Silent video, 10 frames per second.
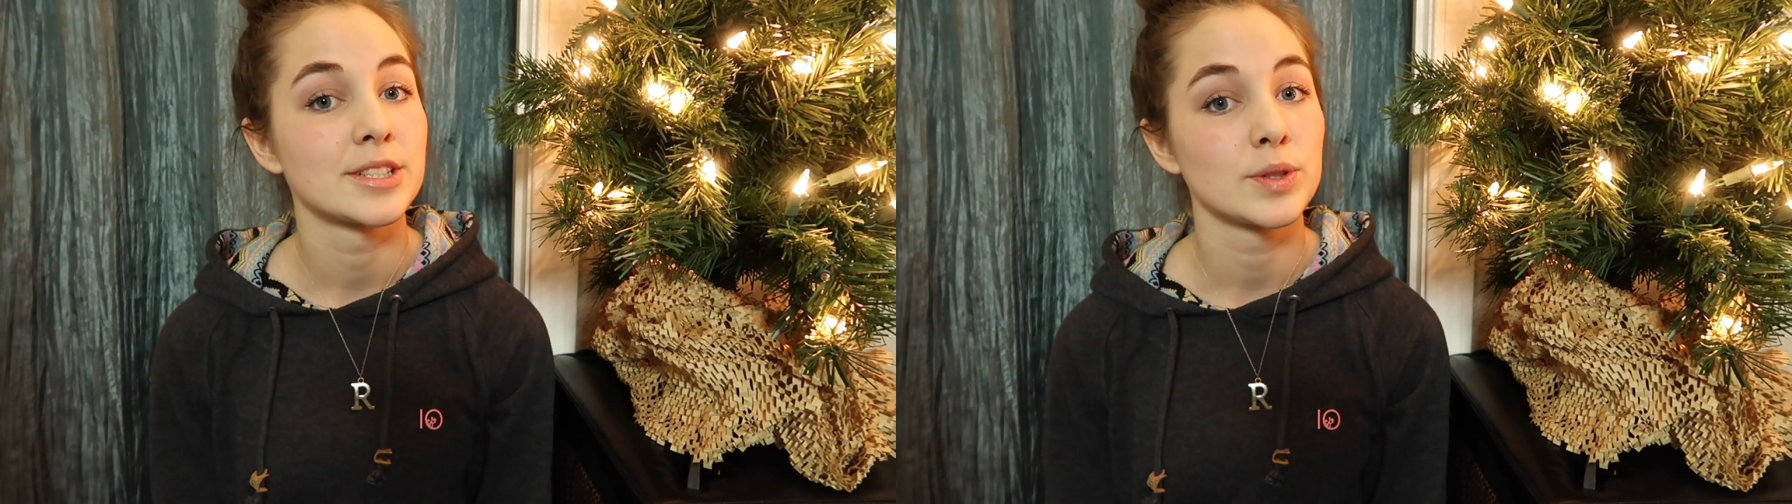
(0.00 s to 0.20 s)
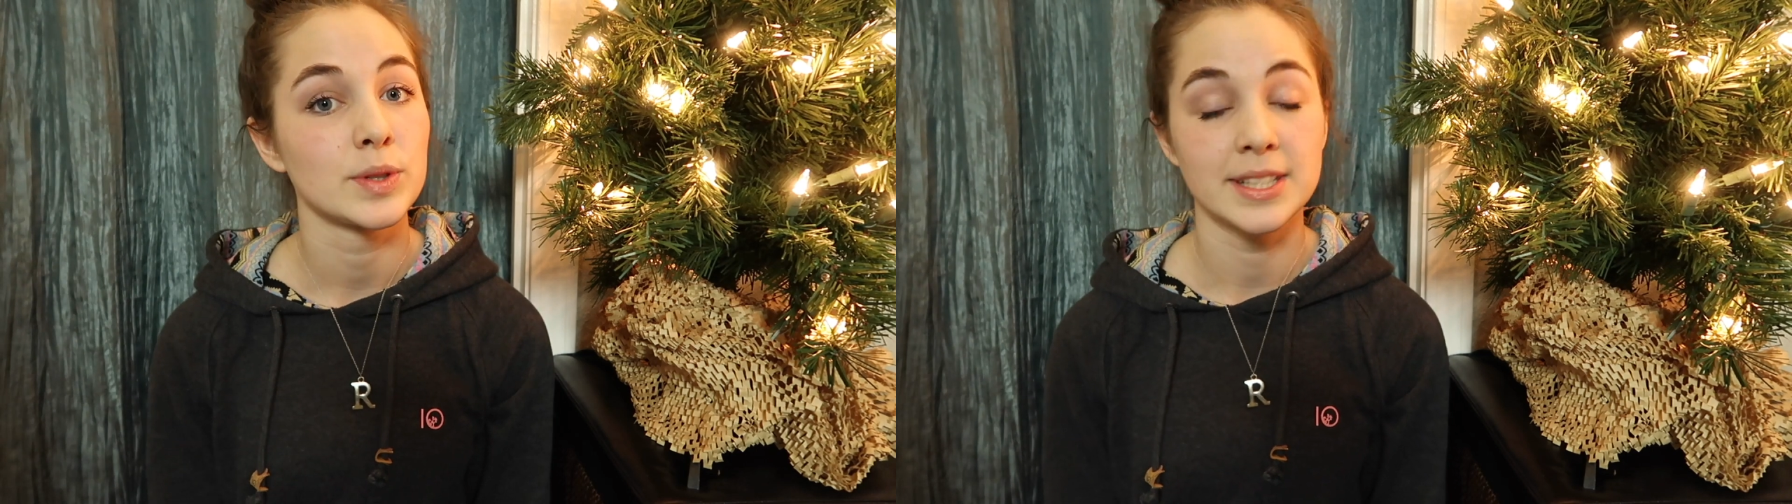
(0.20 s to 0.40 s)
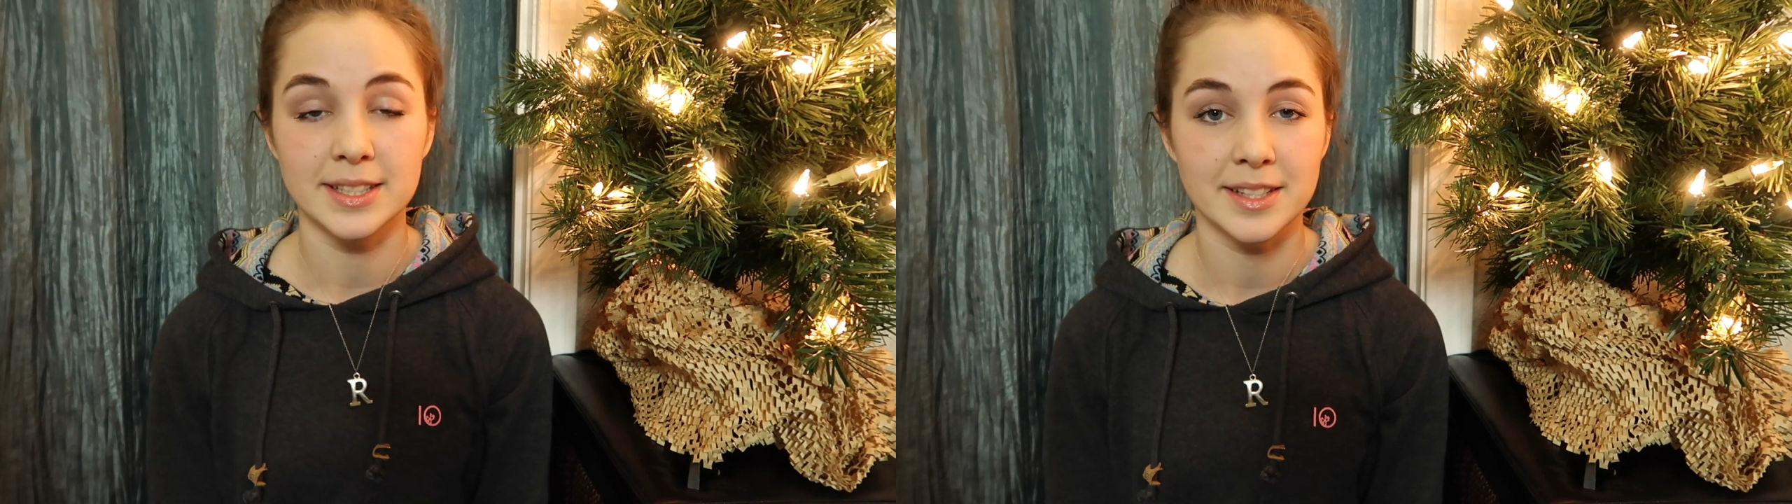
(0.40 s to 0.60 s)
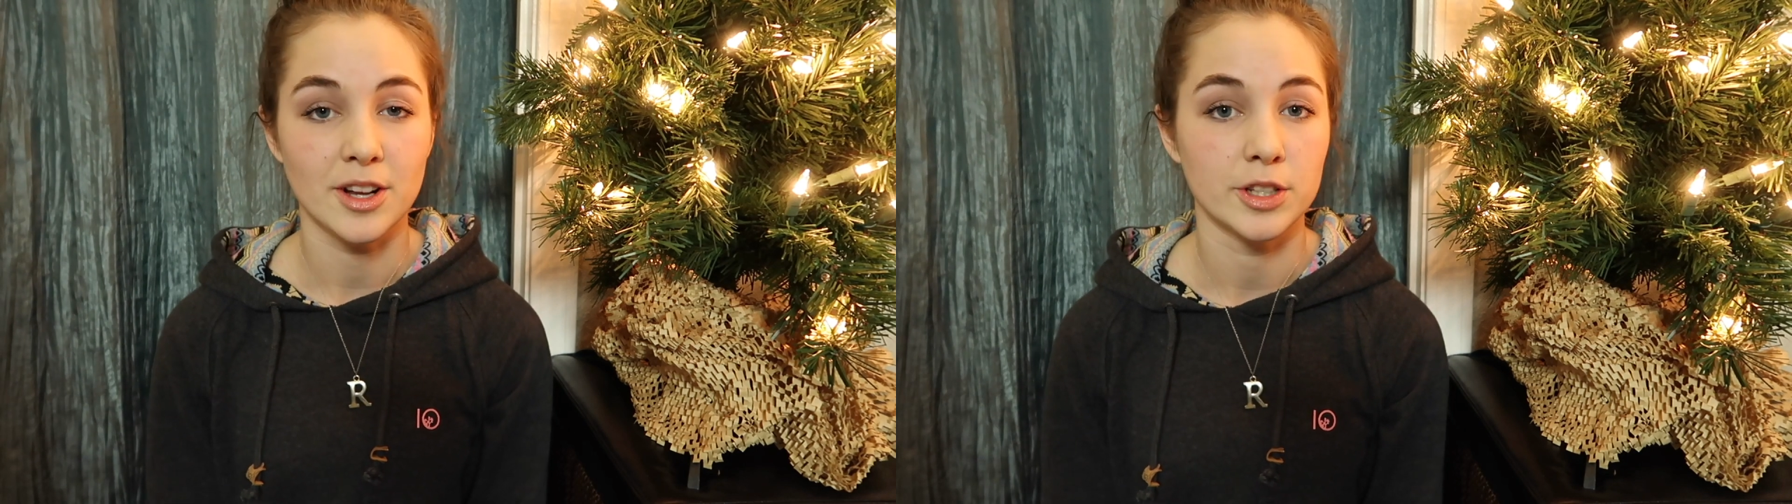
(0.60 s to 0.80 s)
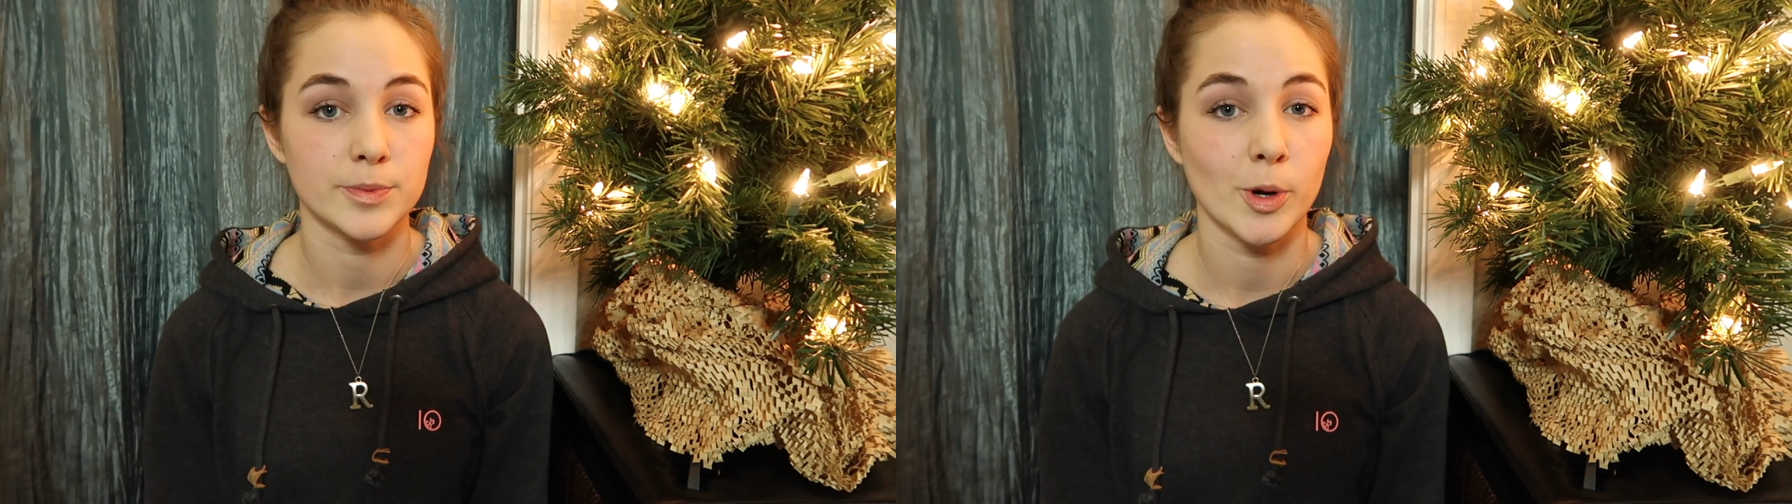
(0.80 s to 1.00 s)
to the Disney
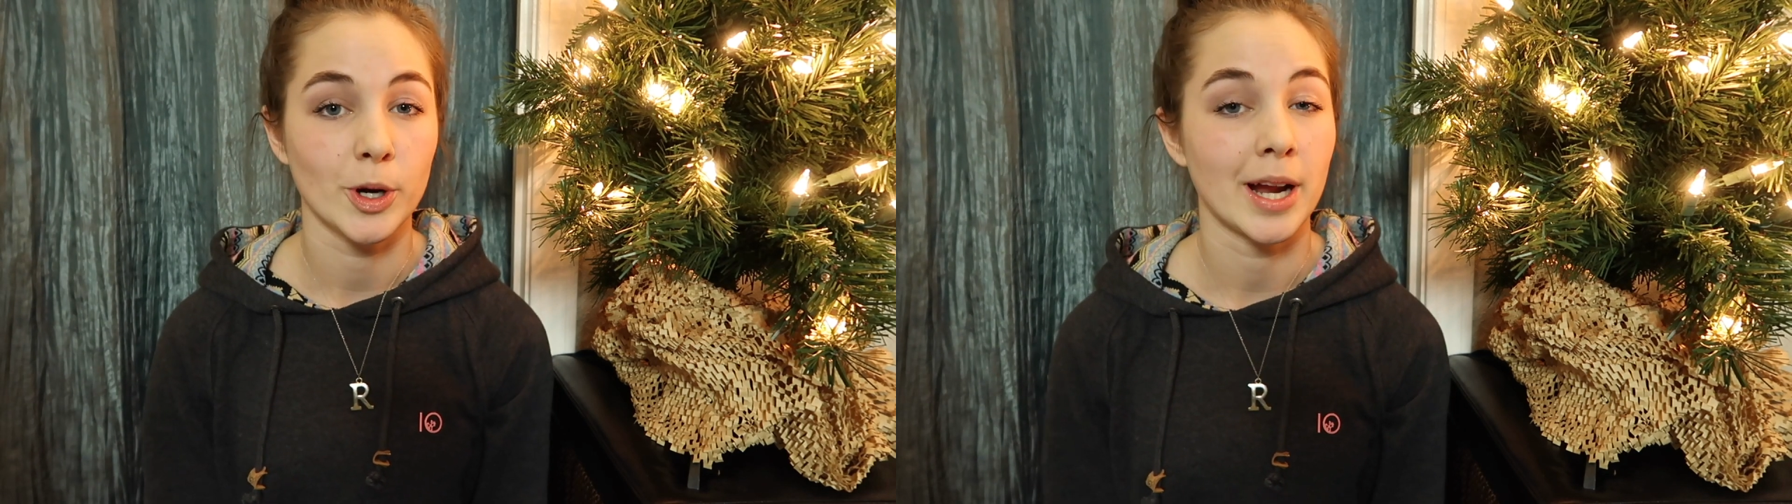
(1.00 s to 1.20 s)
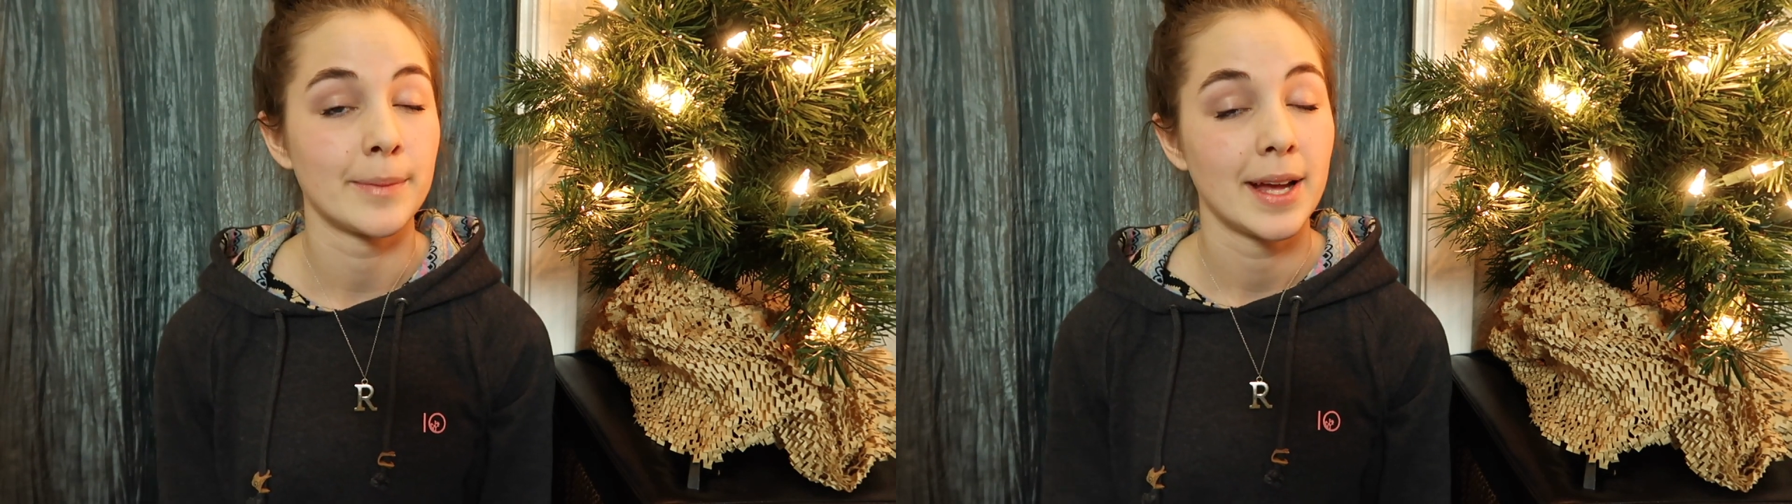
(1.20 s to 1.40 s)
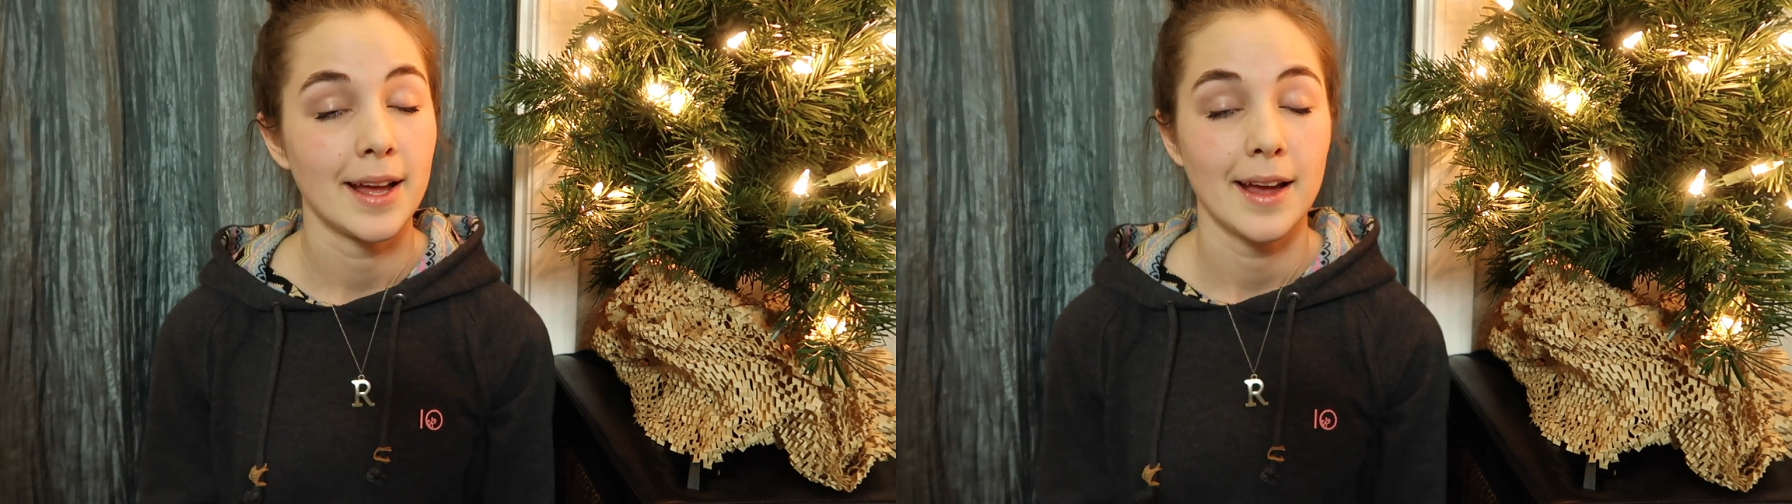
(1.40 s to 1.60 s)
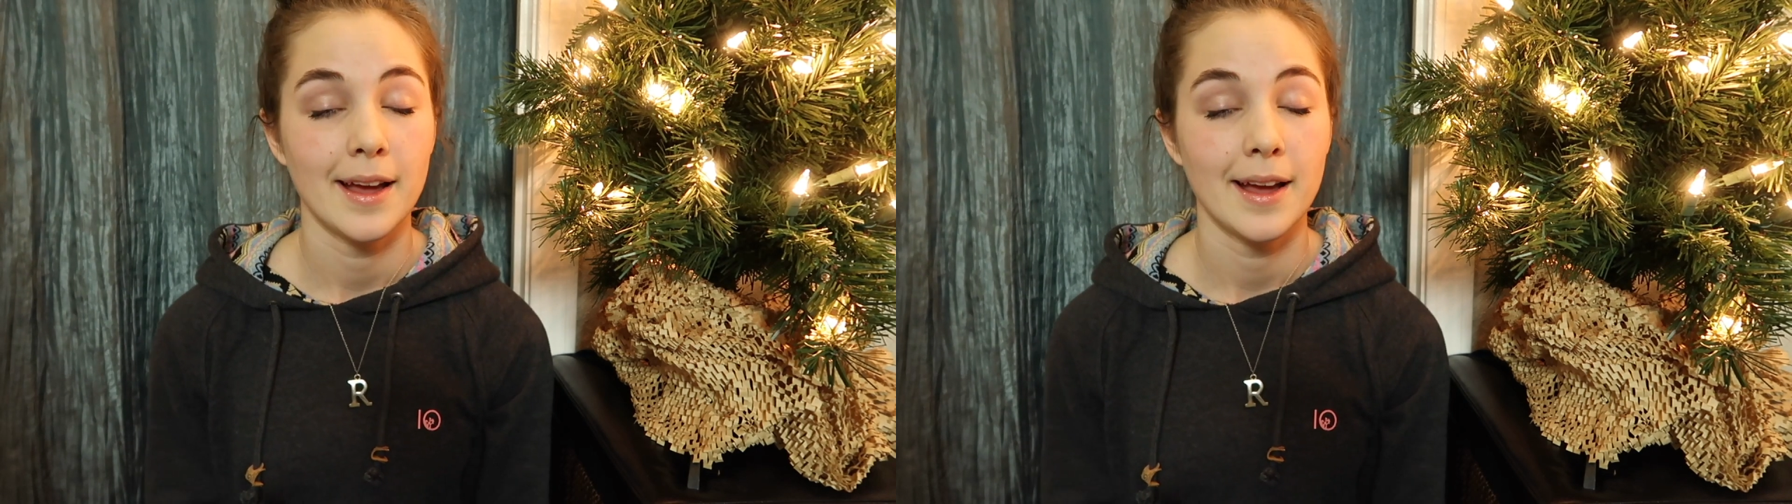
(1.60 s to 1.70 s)
College program